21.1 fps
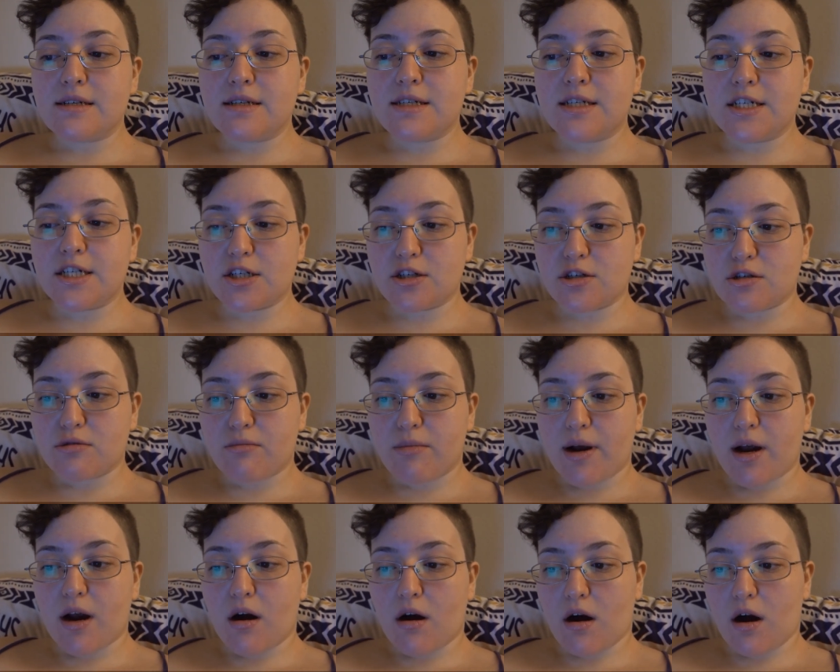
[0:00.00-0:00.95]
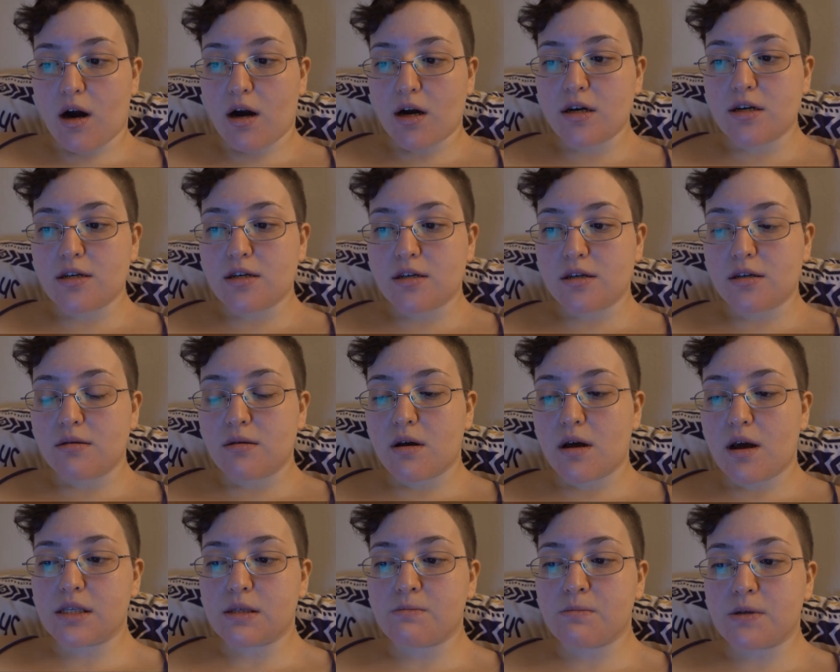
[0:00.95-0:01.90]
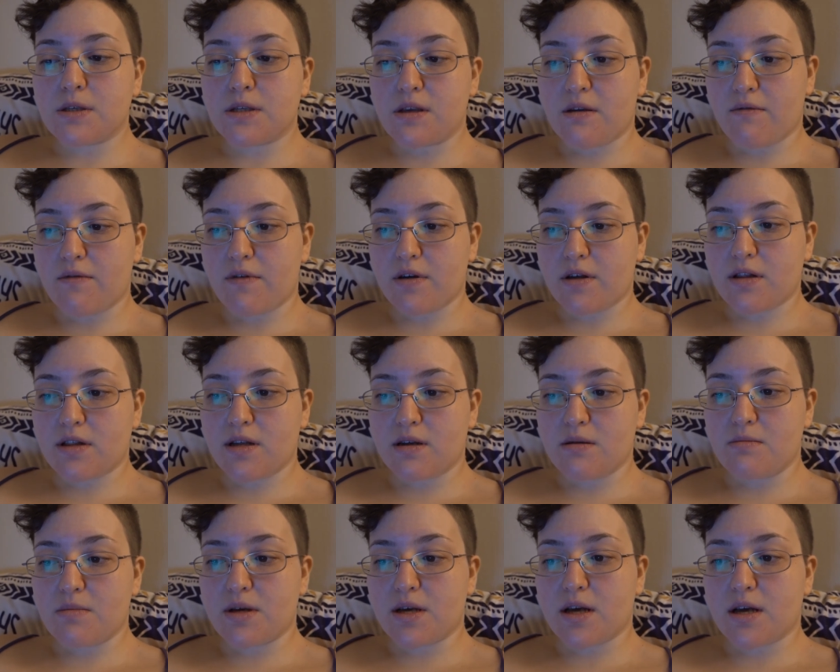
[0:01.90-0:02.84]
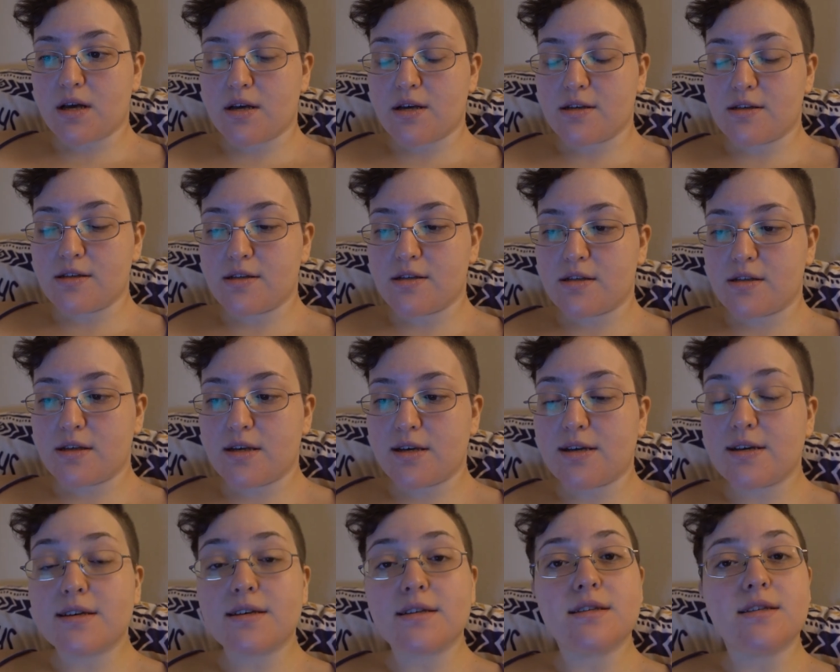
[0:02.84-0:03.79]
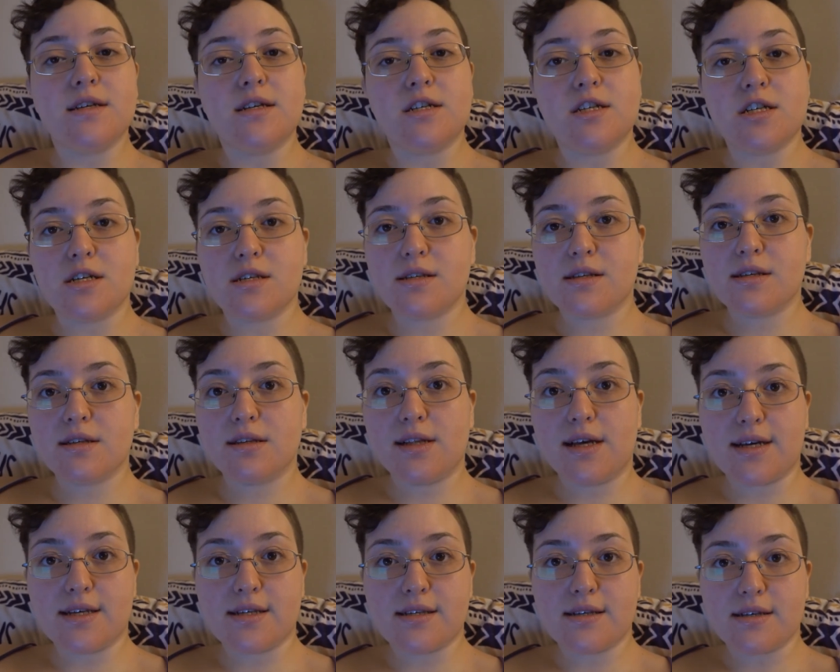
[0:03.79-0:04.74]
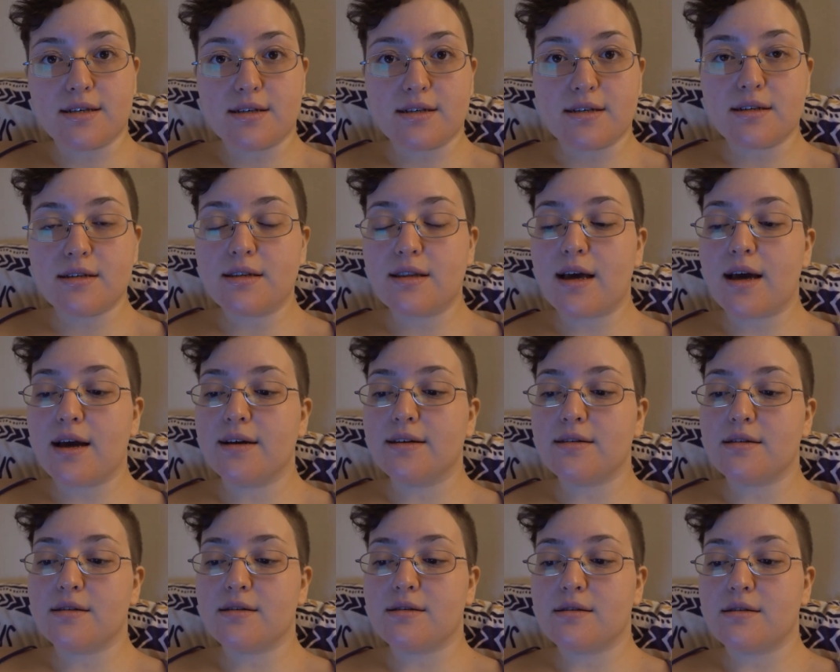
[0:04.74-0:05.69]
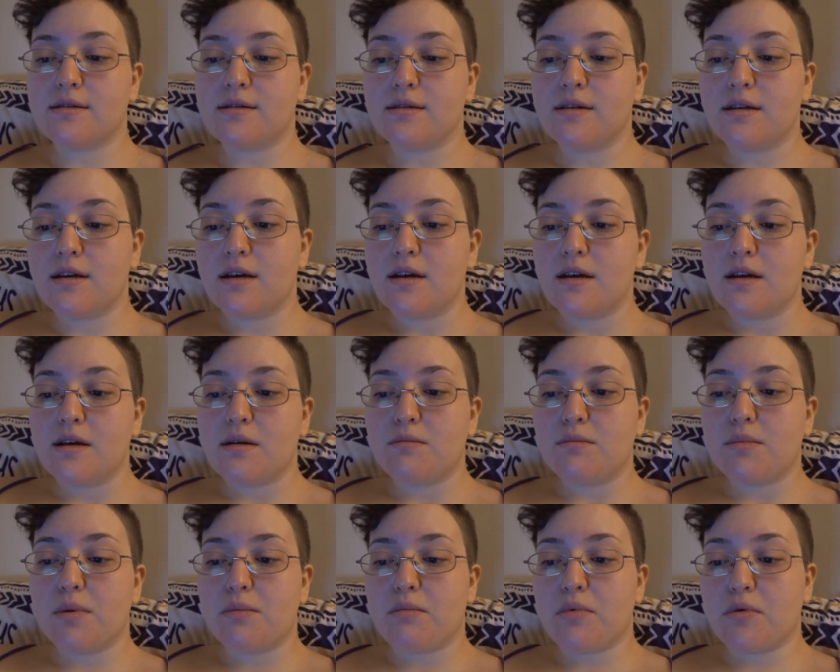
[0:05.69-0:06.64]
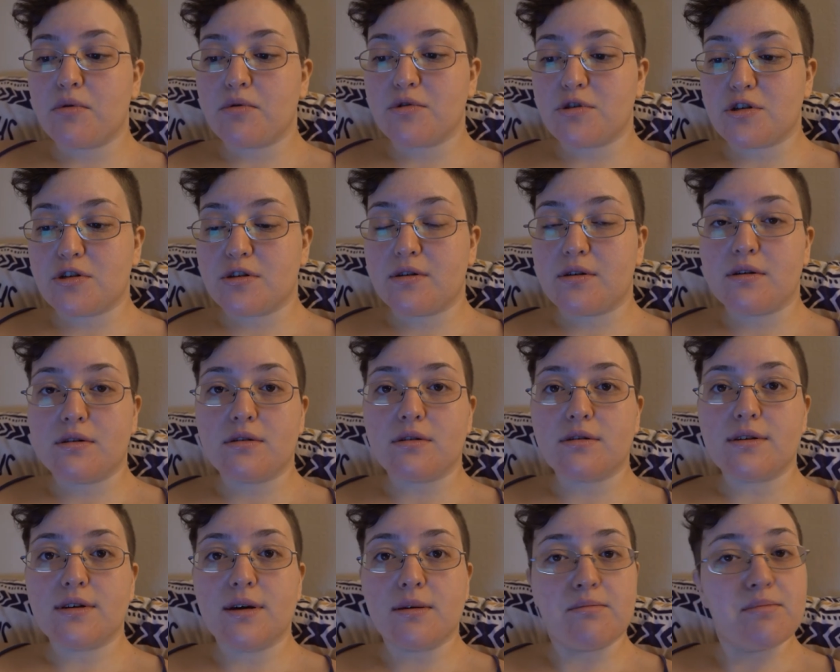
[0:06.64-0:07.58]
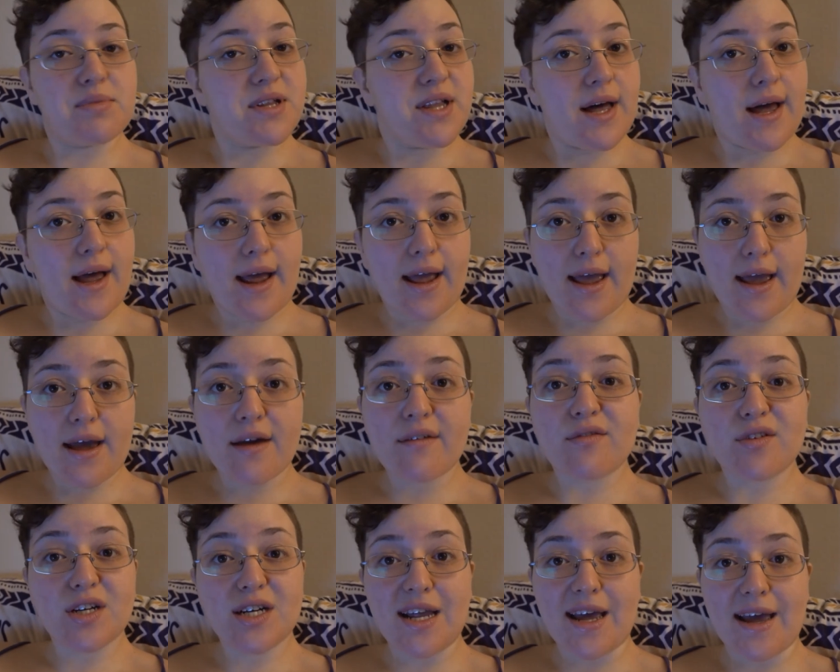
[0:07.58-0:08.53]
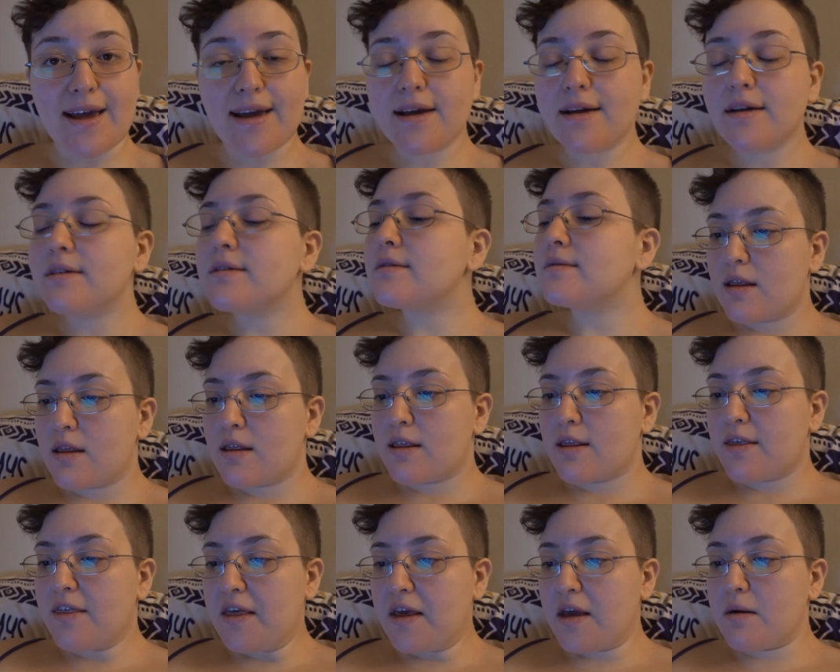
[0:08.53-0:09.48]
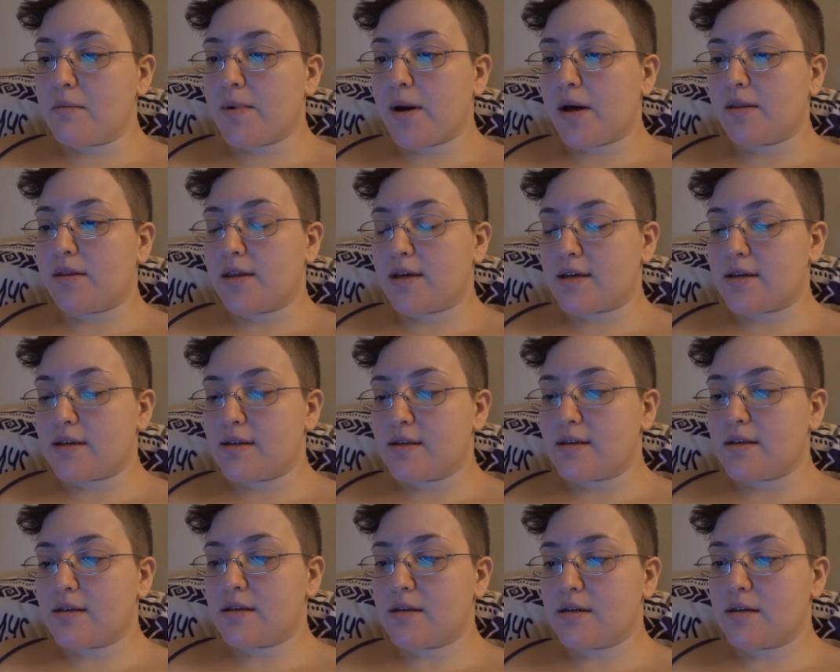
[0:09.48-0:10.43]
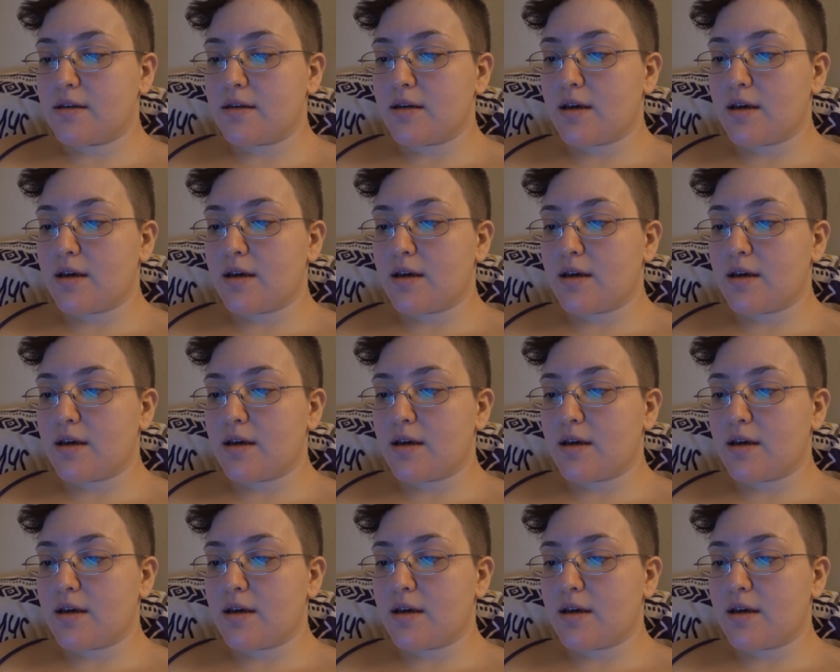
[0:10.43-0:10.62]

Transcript: dear to my heart. Specifically because it teaches a lesson that people should apply every day. The thing about this